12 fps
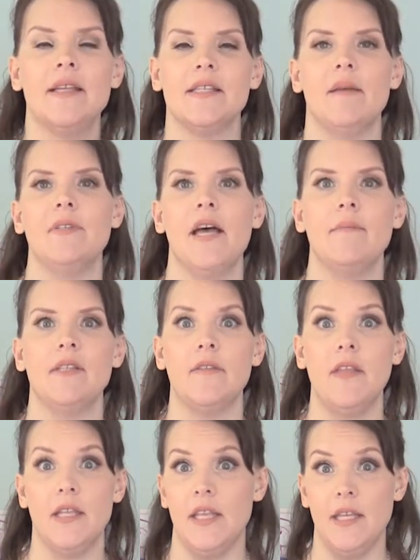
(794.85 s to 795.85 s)
Sometimes I
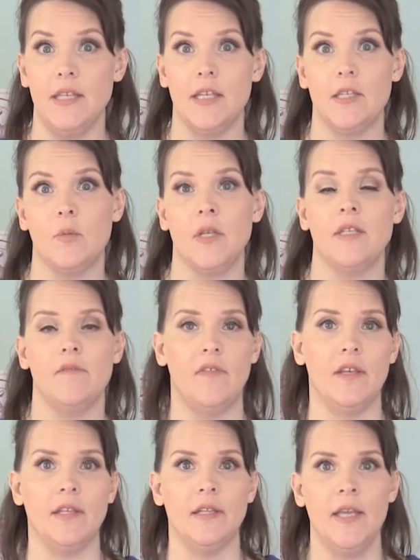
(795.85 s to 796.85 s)
think the easiest one to
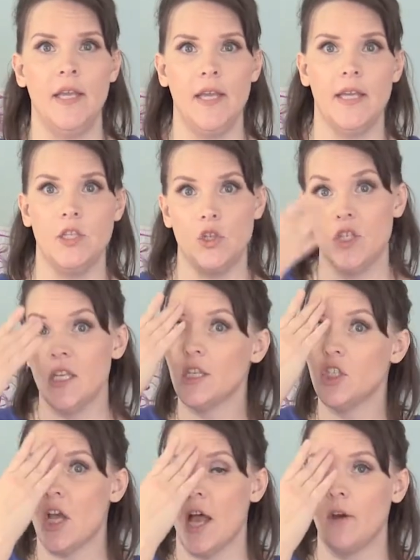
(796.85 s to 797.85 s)
feel is your 6th
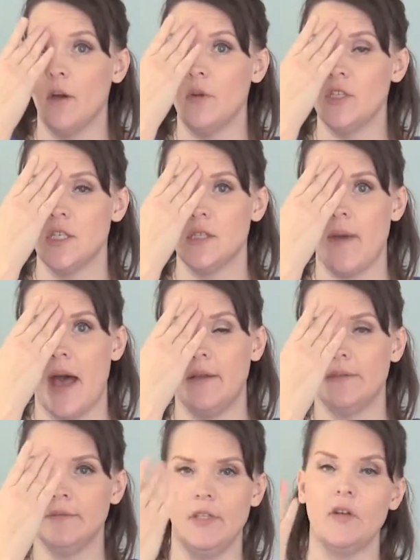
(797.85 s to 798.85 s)
chakra, which is
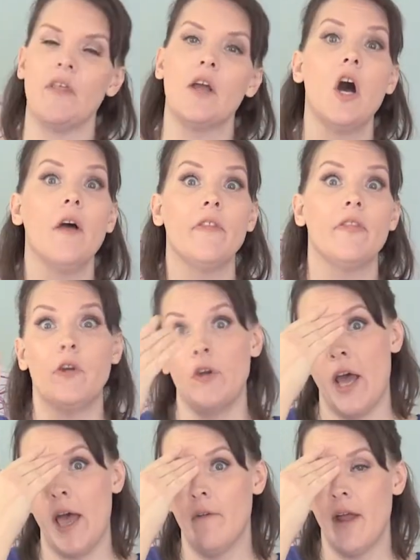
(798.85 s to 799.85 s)
about, they call it the 3rd
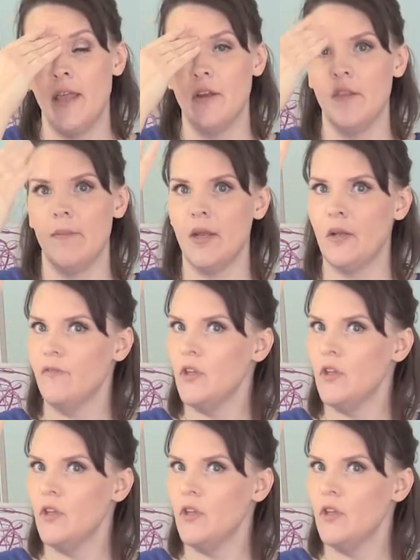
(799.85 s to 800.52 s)
eye right here in the middle.